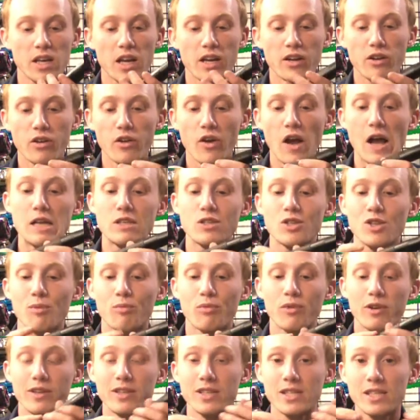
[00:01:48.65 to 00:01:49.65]
I don't know how
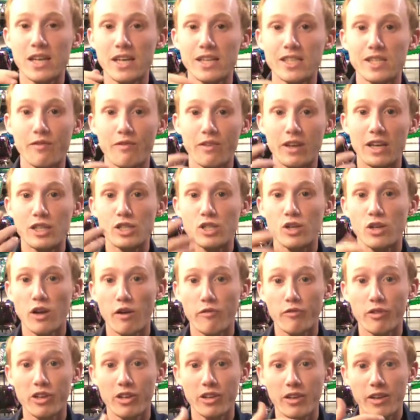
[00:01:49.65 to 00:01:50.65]
slippery this gets, if it gets
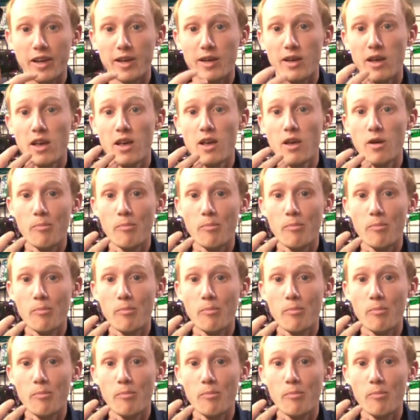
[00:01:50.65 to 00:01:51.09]
covered in like